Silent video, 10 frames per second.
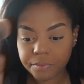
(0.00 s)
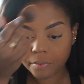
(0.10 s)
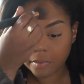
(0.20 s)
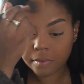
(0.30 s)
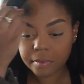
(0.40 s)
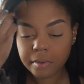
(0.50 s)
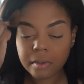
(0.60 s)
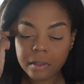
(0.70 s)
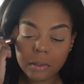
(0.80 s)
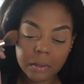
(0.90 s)

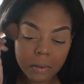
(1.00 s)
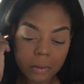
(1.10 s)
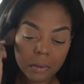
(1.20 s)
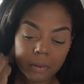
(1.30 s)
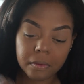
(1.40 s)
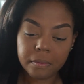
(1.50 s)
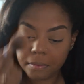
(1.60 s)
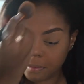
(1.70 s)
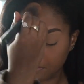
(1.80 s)
Nobody speaks.